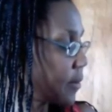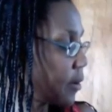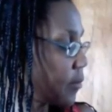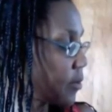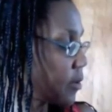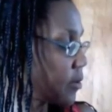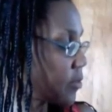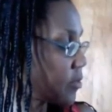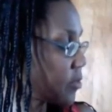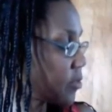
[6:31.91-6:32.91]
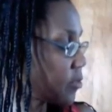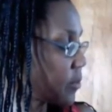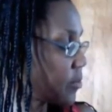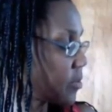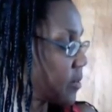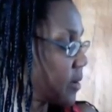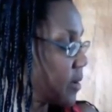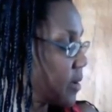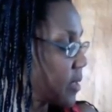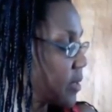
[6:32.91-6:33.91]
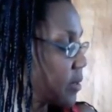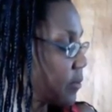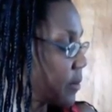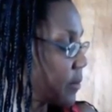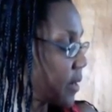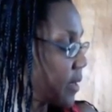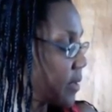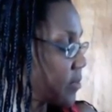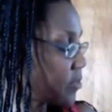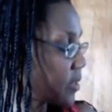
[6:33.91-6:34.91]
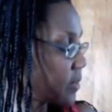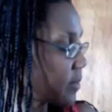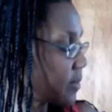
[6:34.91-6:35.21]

overdose description, clinical pharmacology,